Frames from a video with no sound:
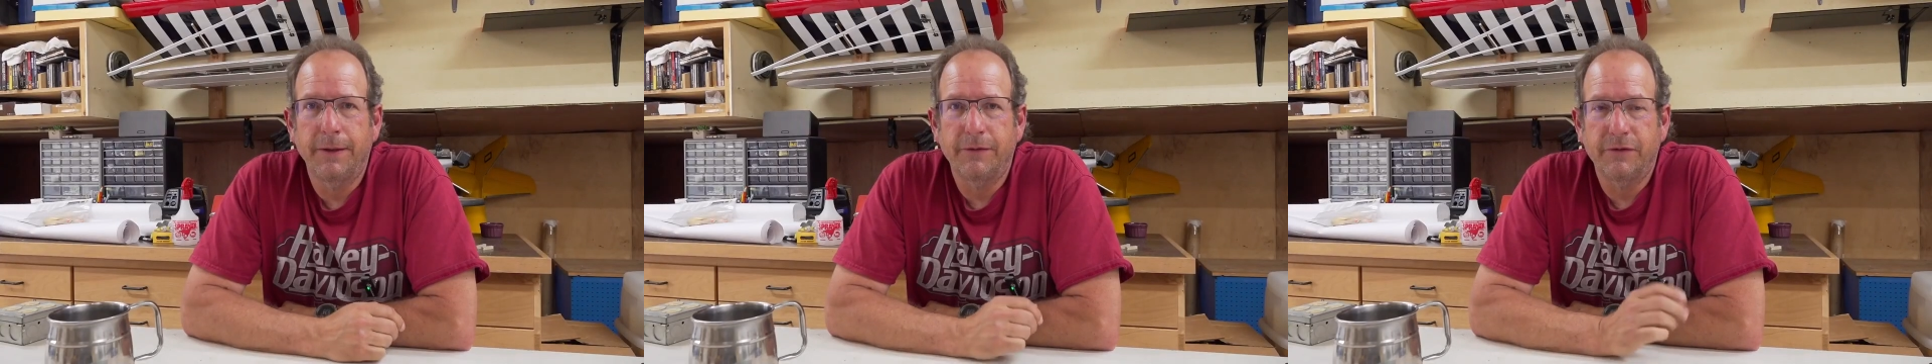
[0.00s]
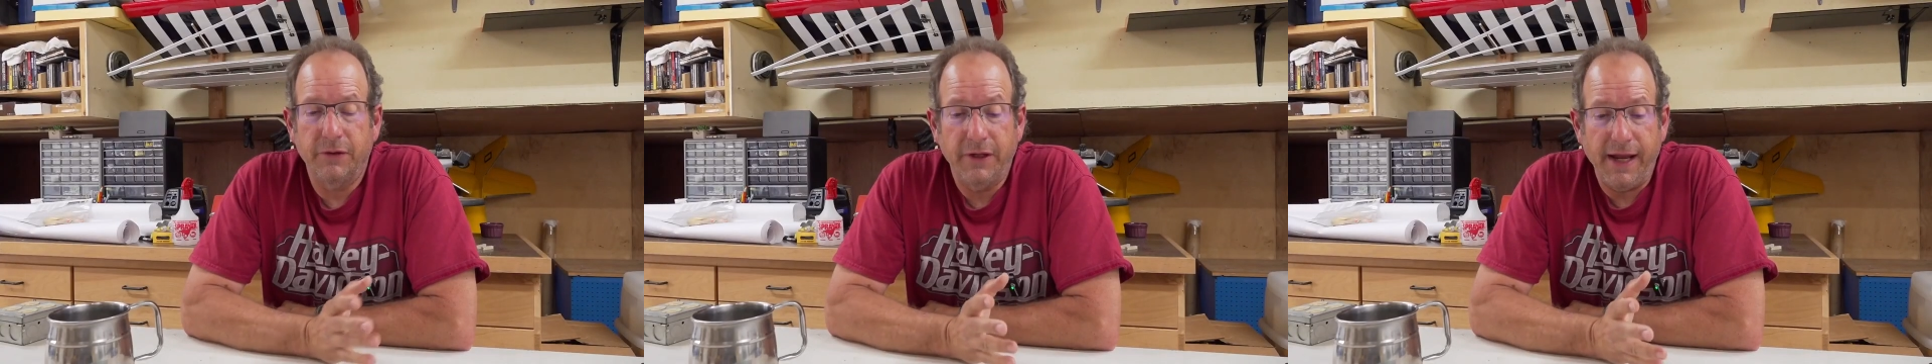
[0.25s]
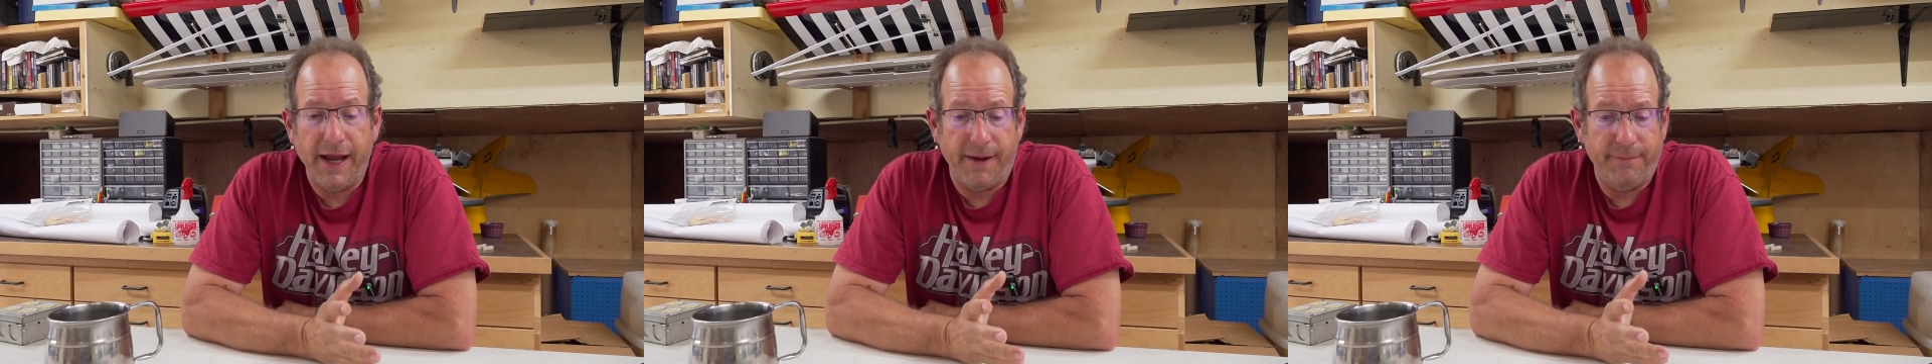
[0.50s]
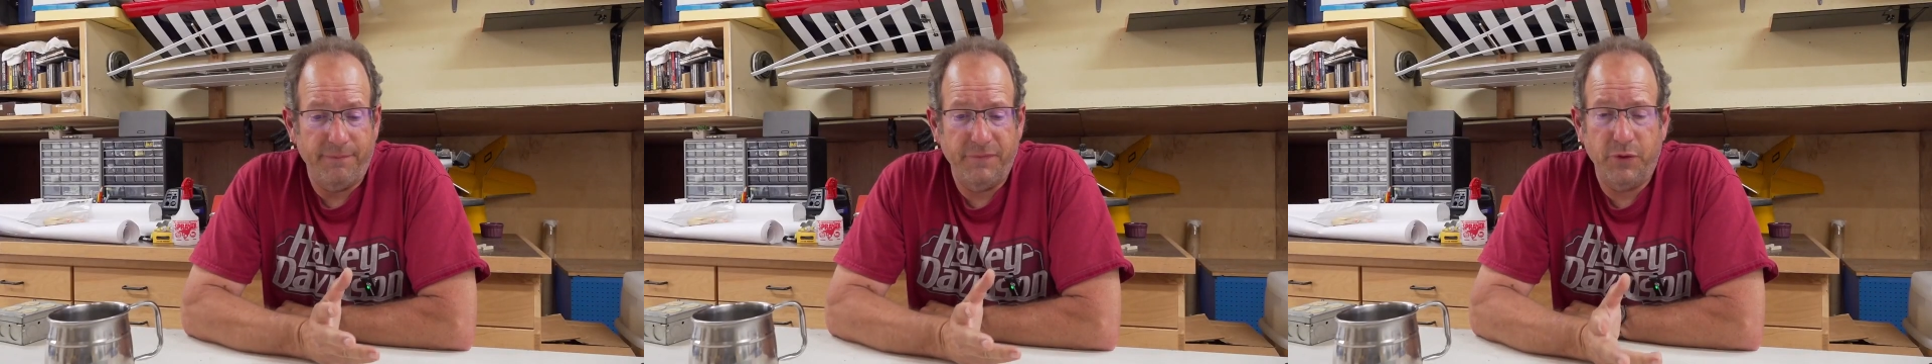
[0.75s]
So
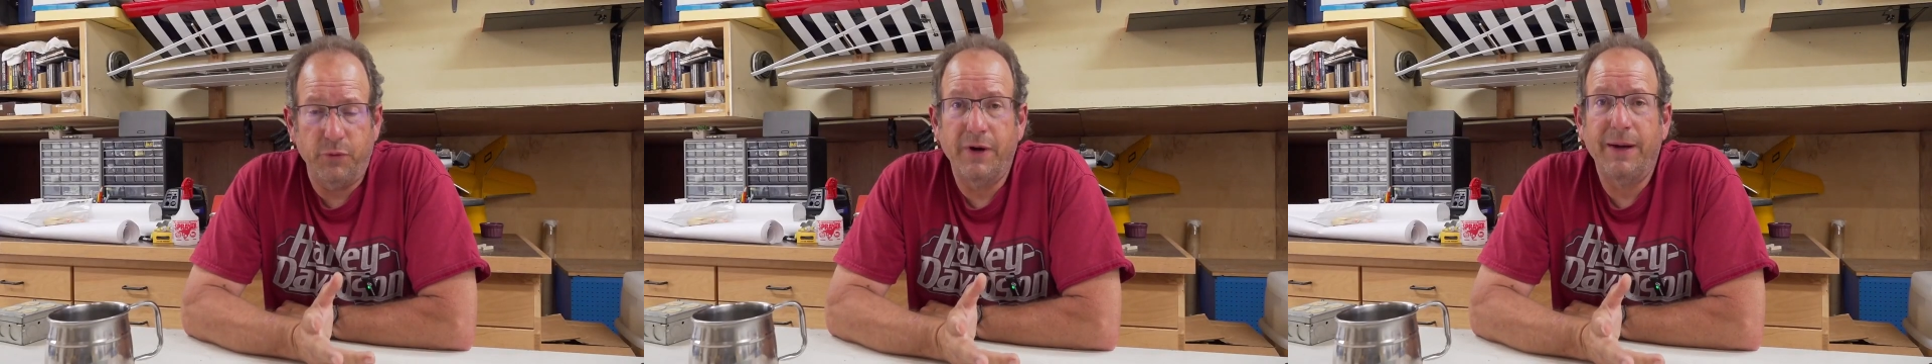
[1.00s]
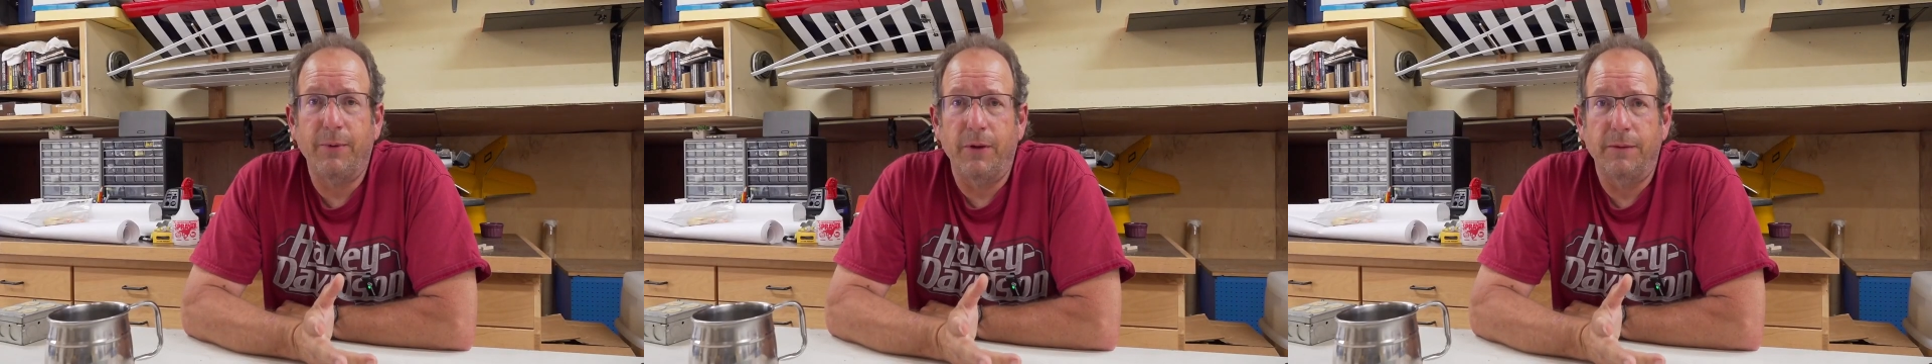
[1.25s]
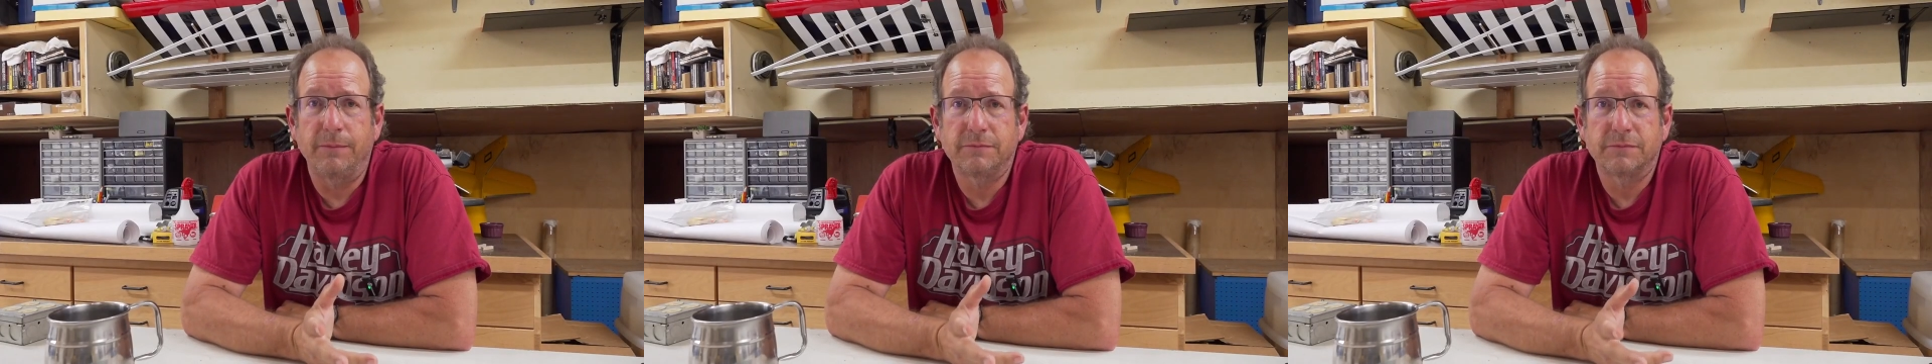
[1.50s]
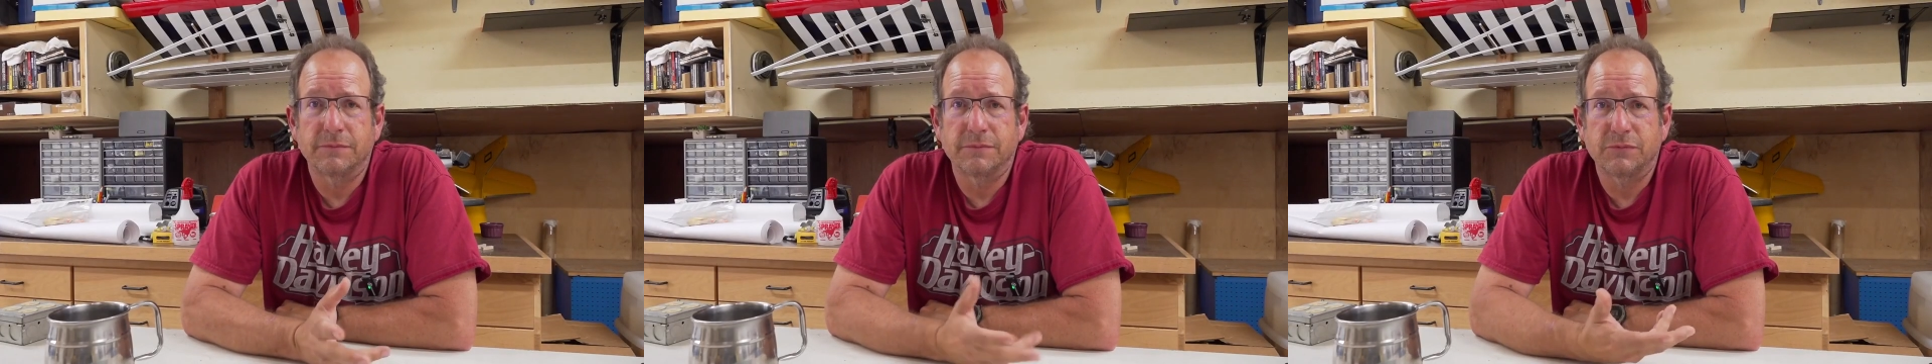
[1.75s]
yeah, the Rebel
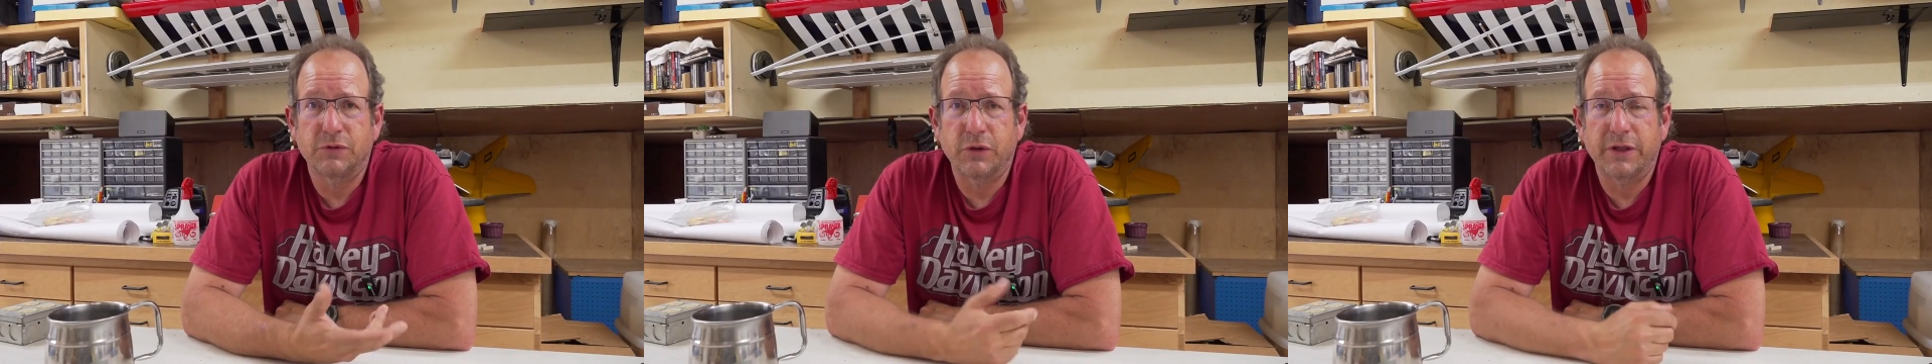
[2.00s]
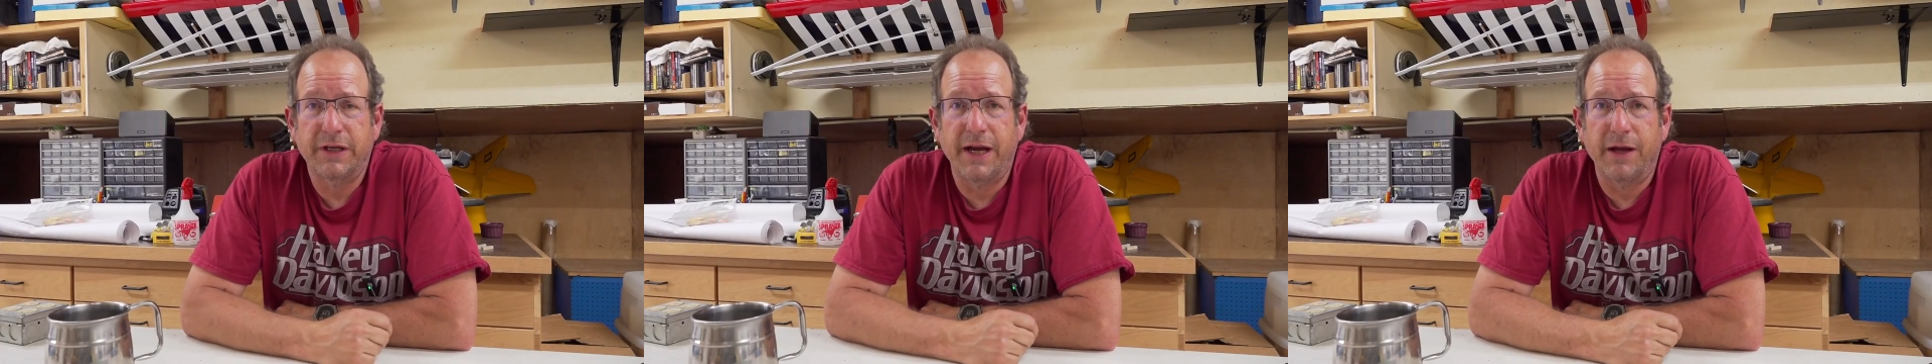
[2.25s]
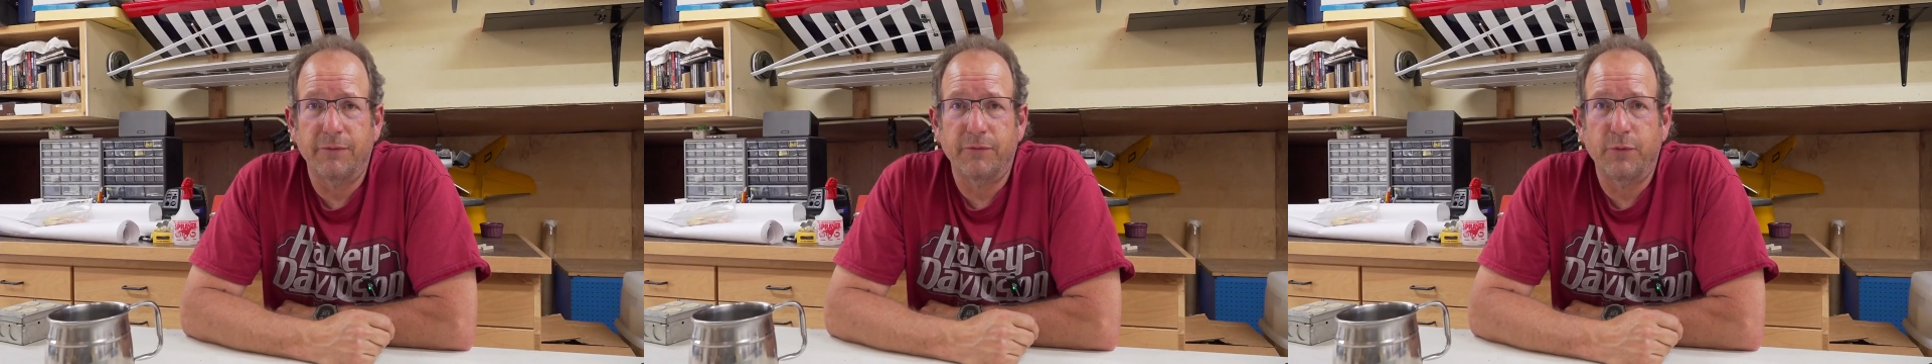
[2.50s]
took it out